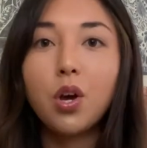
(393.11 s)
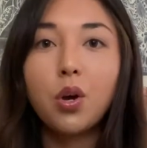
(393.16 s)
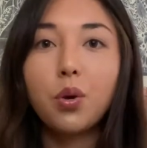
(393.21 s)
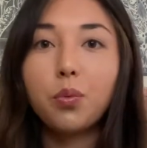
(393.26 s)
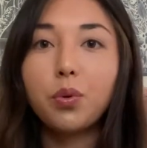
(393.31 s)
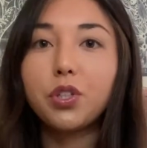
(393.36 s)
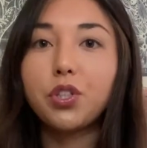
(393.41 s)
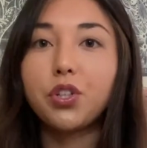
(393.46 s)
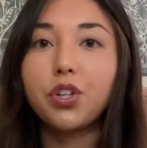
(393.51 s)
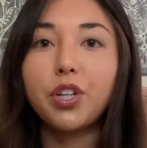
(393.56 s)

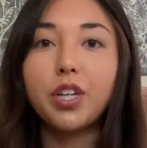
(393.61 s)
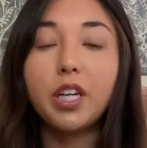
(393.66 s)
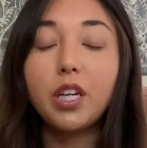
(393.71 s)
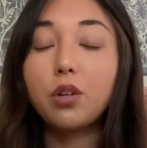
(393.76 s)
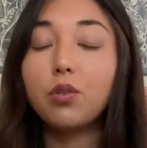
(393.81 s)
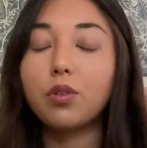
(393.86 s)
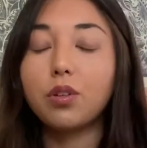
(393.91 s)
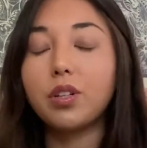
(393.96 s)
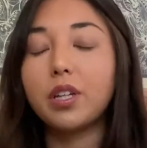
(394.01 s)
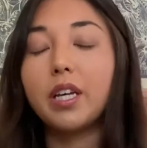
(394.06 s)
which are
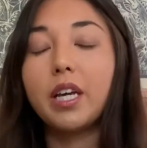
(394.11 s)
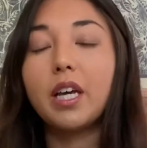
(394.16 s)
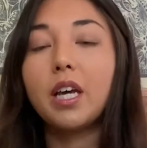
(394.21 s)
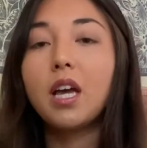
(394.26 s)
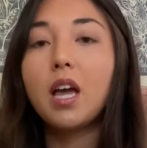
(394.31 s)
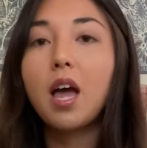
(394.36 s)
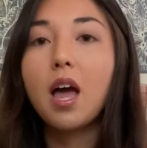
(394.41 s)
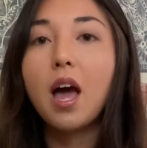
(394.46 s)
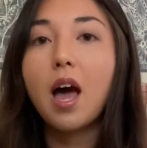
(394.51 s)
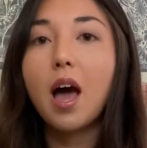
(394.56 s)

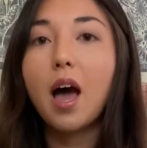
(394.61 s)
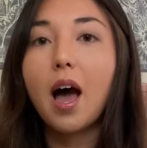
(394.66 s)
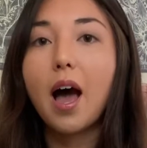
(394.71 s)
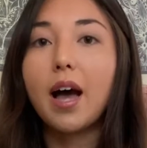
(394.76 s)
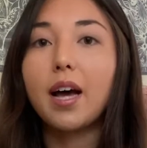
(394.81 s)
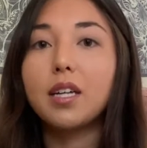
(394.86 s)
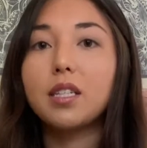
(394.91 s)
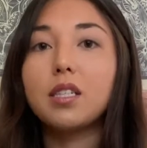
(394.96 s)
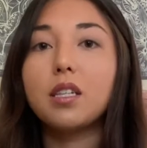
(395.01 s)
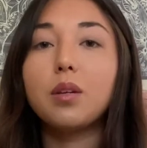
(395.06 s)
equally
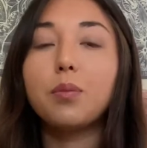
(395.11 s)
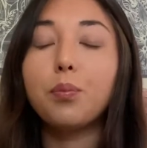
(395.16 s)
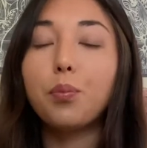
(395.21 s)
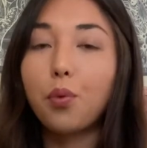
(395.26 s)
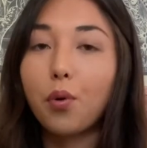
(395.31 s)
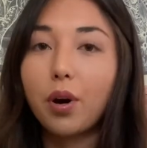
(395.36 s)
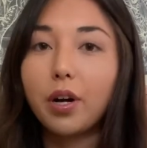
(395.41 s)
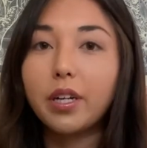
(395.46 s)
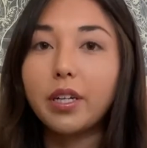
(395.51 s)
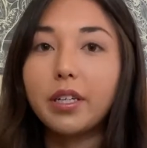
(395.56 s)
as
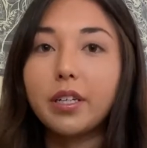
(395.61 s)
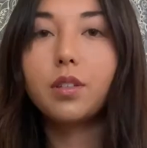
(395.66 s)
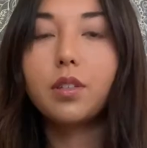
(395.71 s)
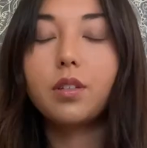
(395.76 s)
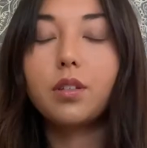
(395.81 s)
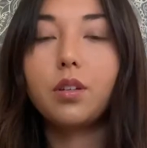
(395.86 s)
important.